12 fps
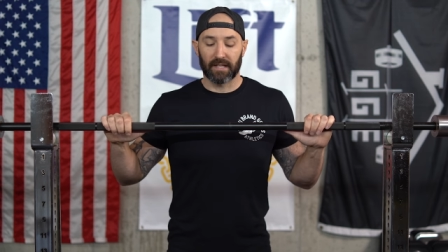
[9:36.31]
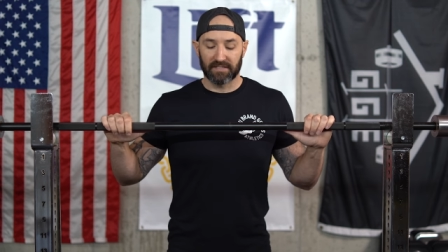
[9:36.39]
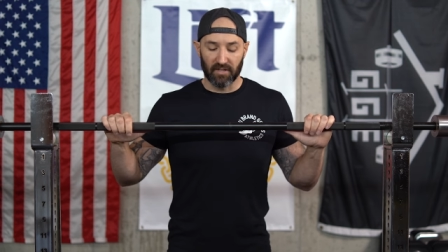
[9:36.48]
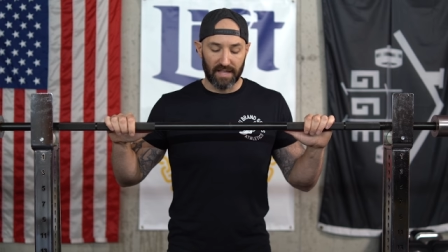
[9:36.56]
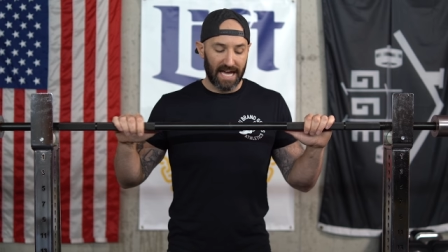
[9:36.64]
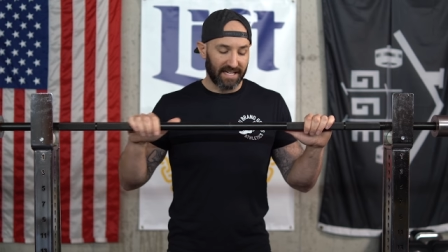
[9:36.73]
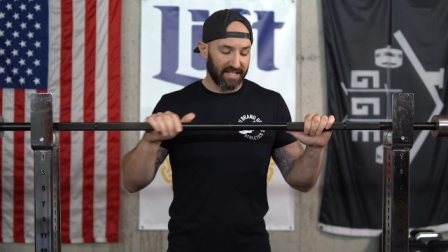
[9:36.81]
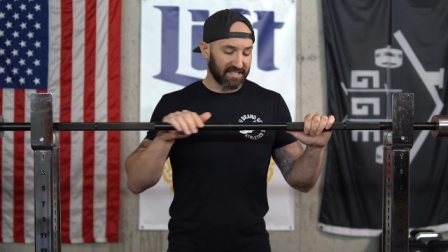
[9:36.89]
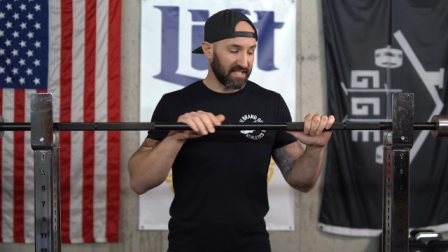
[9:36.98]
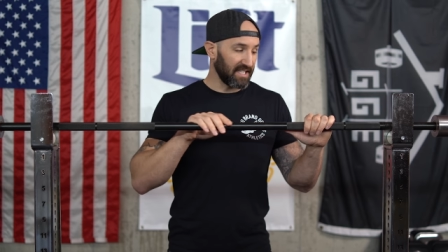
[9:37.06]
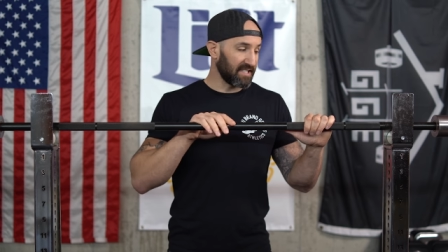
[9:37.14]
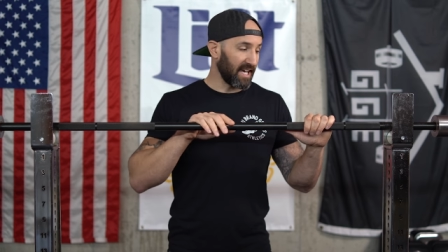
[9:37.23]
So that
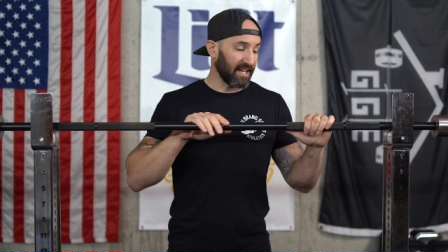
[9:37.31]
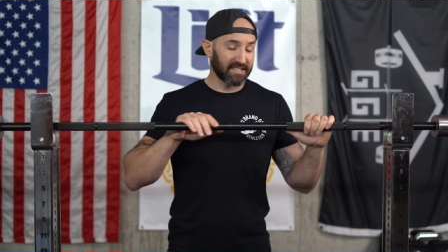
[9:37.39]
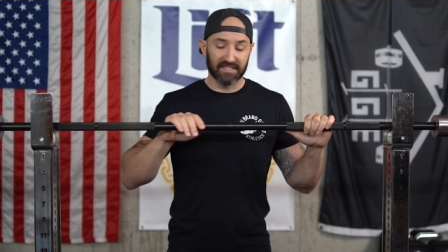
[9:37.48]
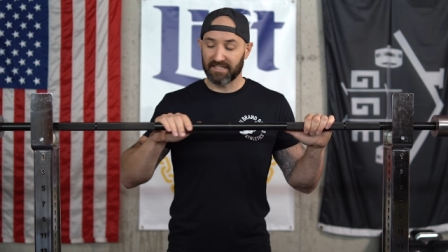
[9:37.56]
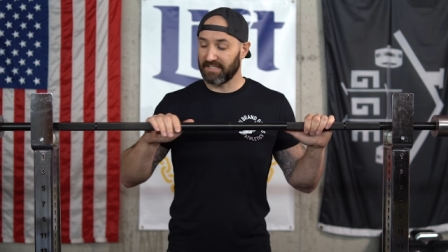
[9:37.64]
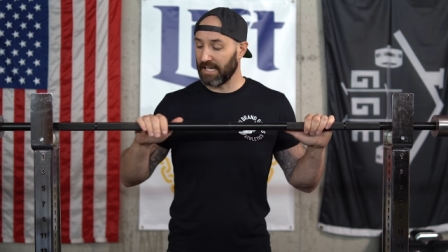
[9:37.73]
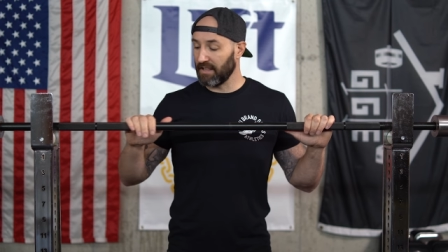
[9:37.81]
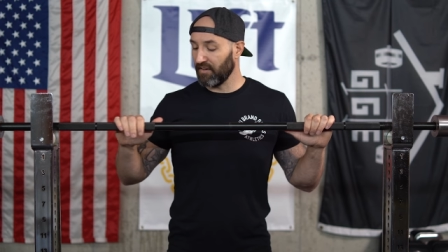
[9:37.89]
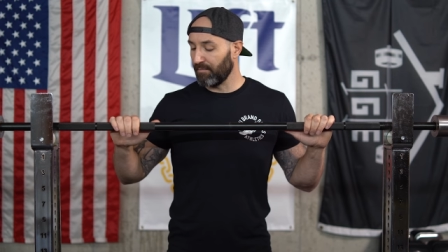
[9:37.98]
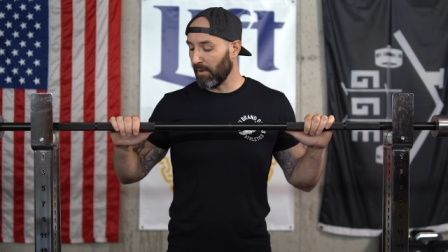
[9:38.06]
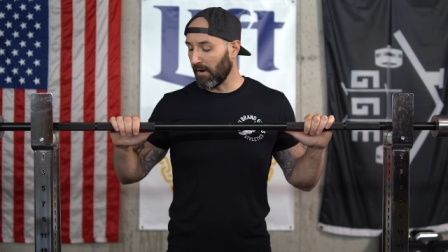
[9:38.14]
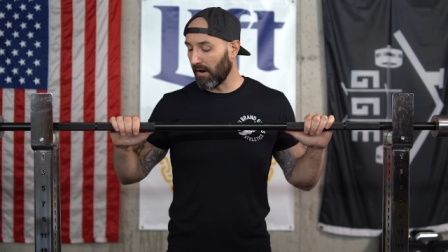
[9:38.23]
is the Texas
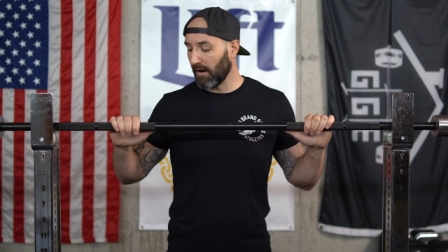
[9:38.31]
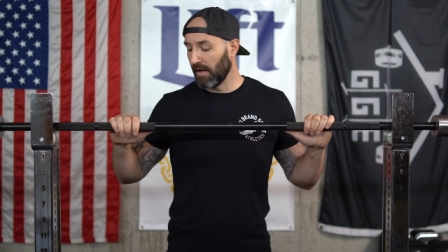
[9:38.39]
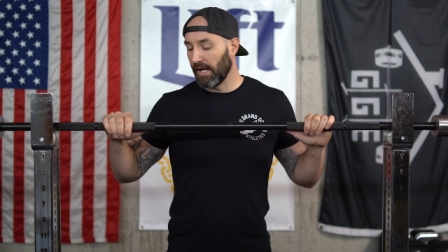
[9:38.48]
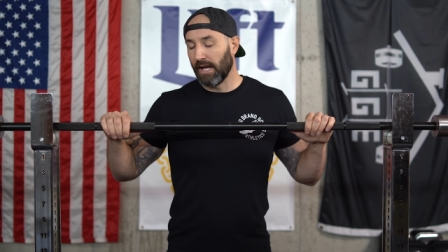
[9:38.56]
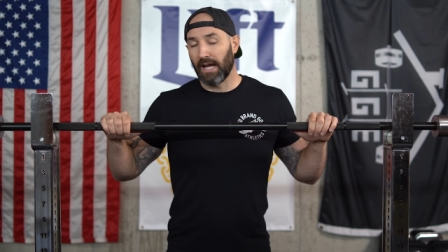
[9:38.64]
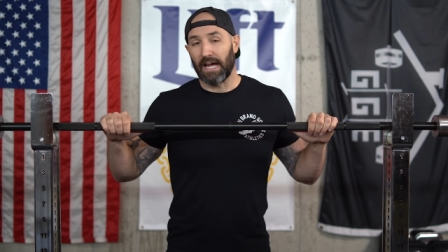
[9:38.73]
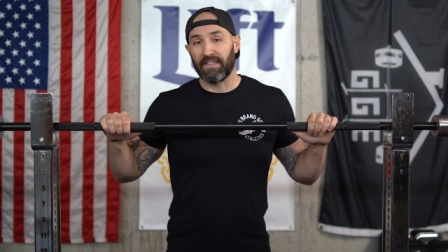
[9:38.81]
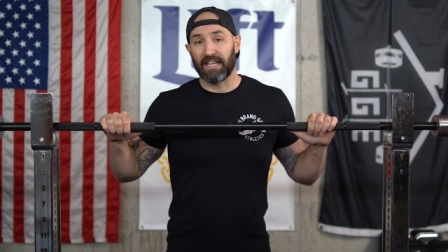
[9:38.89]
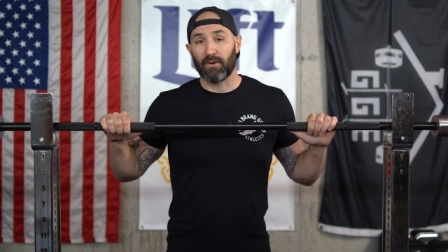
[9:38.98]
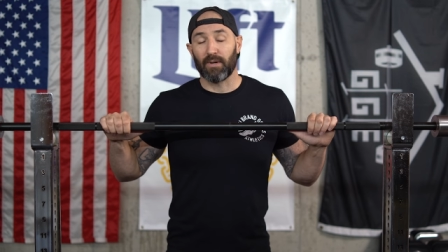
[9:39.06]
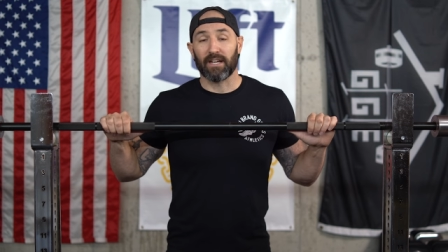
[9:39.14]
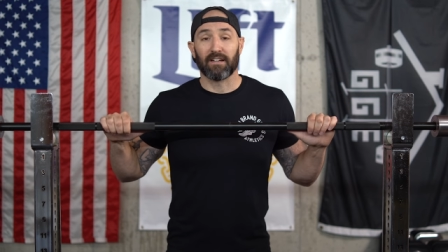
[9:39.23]
deadlift bar. I
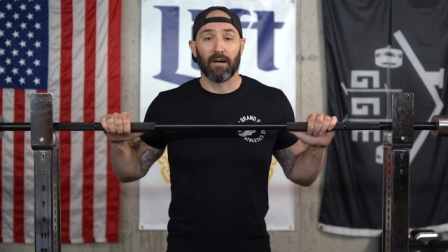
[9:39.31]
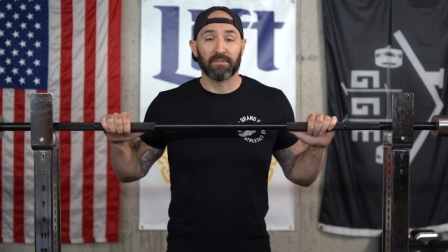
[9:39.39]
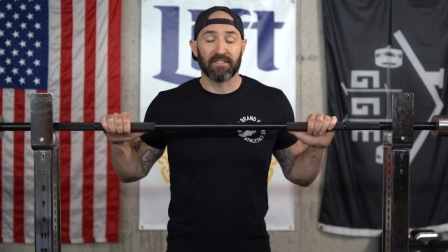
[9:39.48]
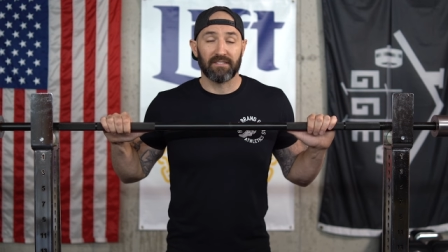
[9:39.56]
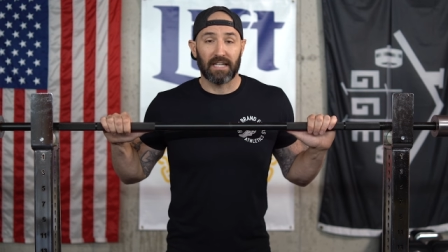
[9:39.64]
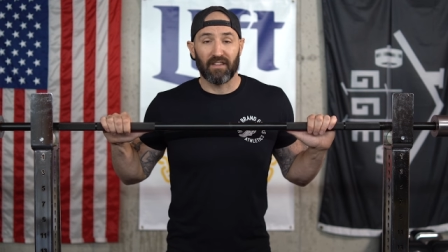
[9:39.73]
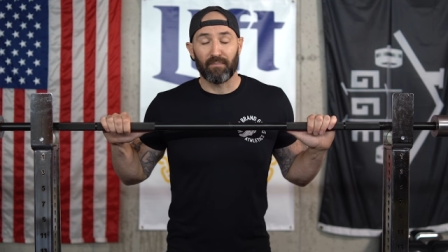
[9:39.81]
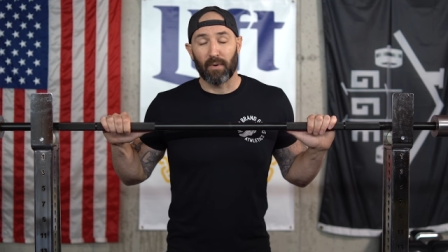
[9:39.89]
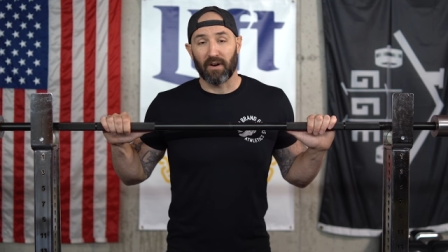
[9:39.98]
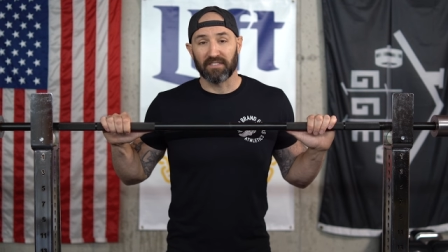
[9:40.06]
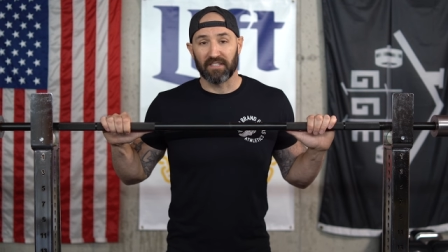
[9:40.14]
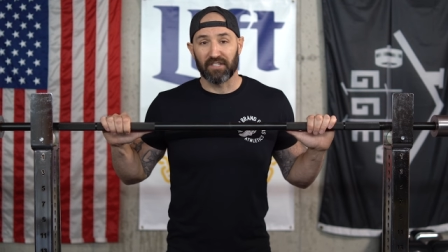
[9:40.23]
think when it comes to deadlift
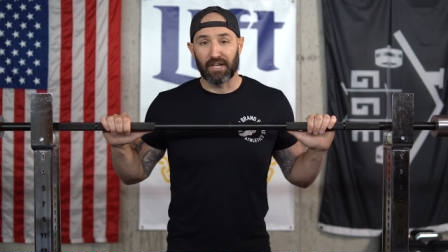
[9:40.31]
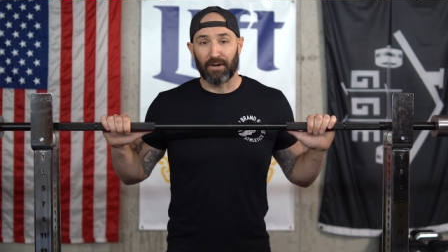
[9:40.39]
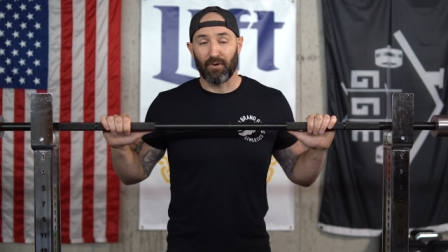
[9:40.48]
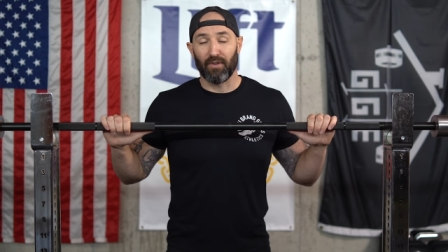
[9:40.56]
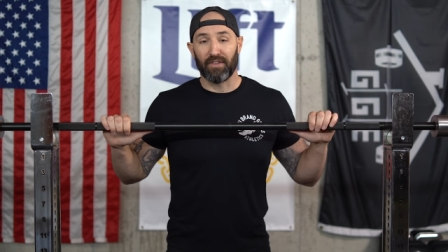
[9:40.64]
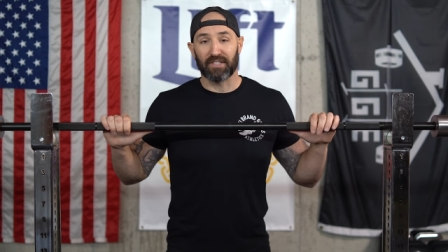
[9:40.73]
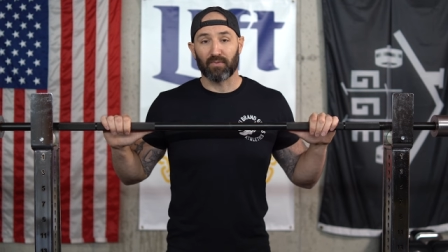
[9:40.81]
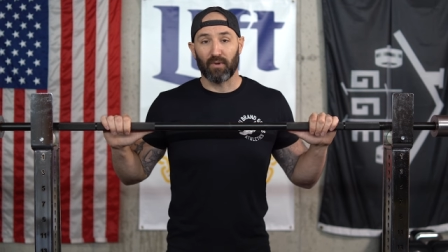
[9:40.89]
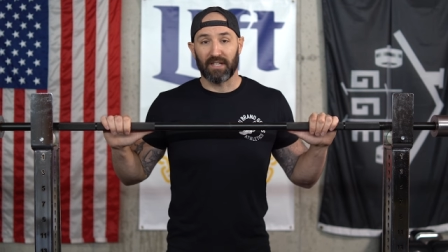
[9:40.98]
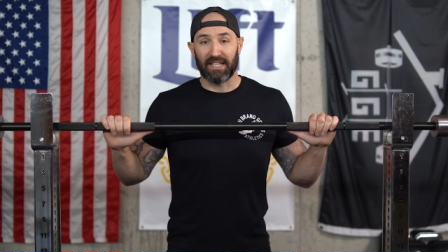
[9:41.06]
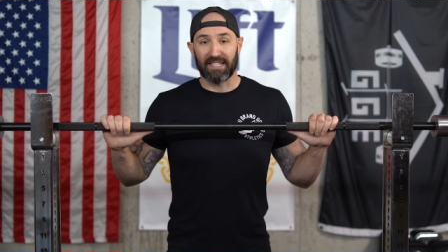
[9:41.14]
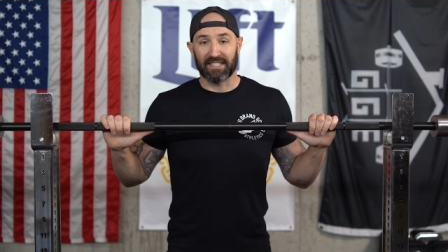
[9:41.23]
bars in general, this
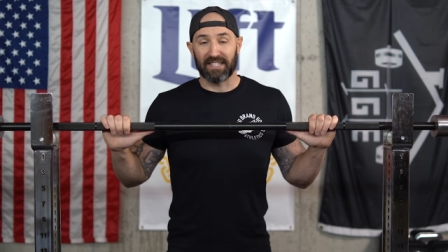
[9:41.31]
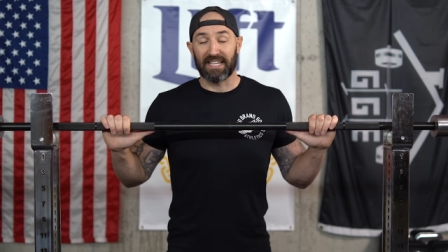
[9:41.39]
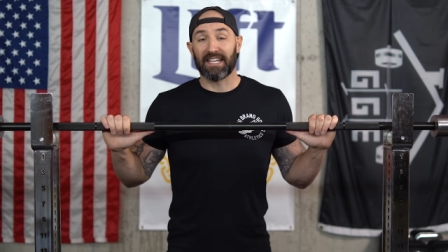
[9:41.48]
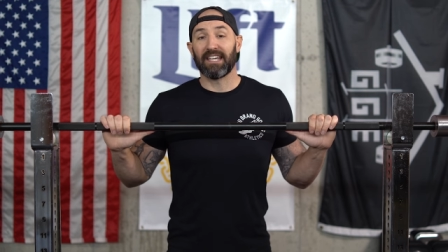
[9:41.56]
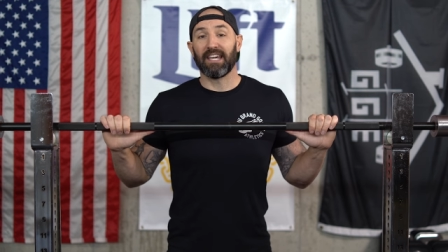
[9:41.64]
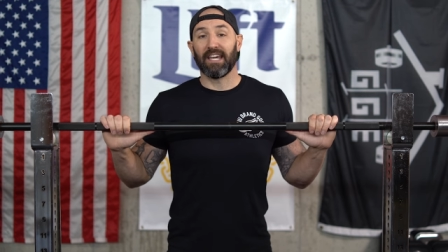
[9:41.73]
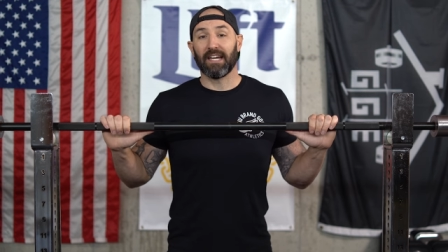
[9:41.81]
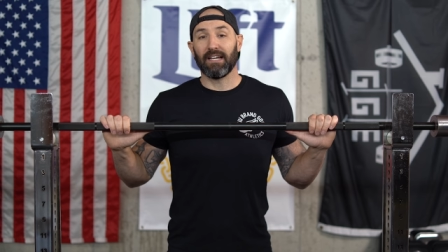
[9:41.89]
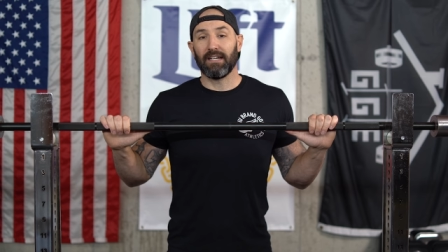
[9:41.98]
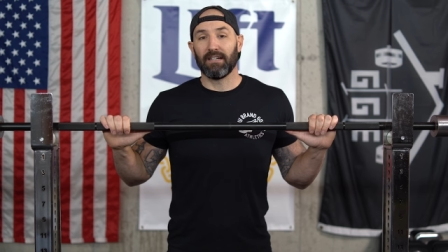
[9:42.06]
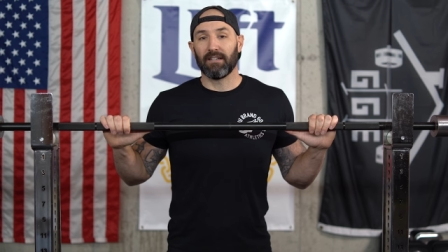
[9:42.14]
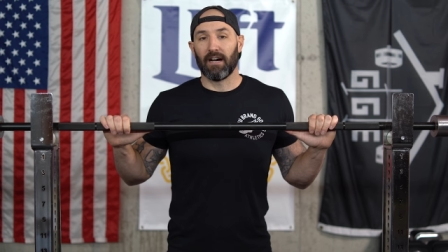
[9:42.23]
one is the
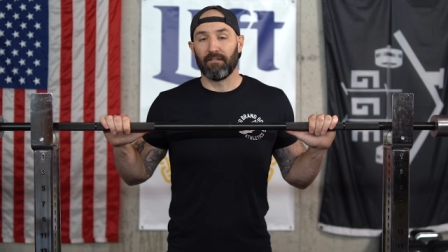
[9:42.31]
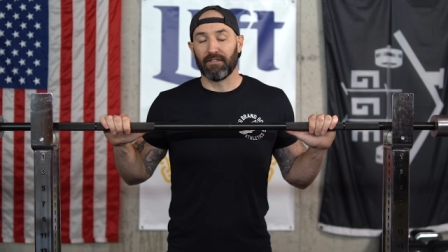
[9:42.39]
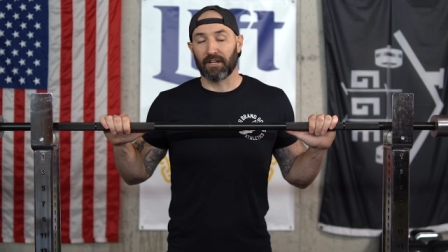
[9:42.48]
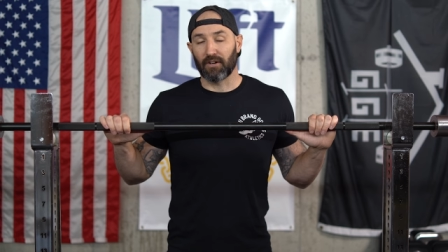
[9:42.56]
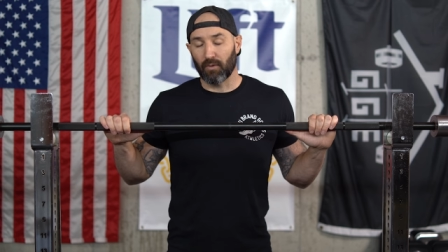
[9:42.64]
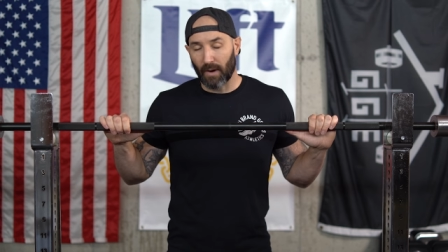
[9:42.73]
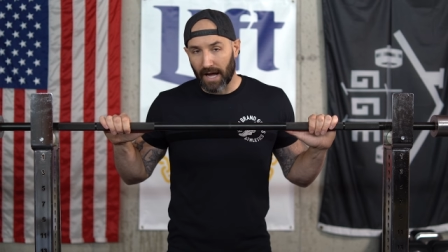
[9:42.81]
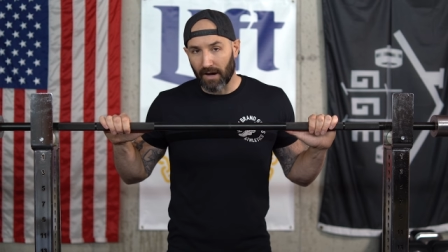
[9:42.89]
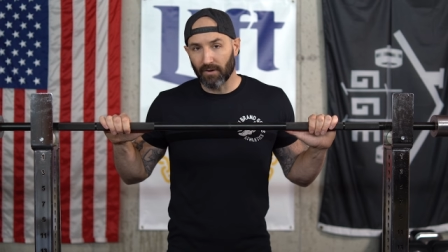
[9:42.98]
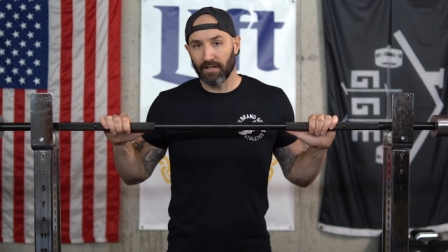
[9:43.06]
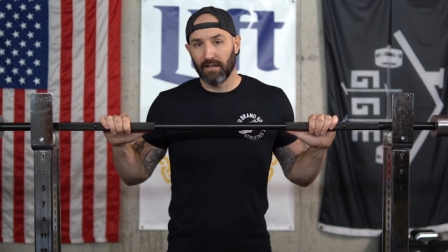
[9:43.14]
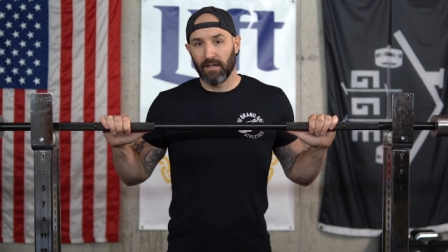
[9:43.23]
king of the
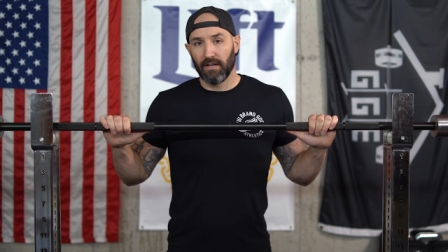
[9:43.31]
crowd,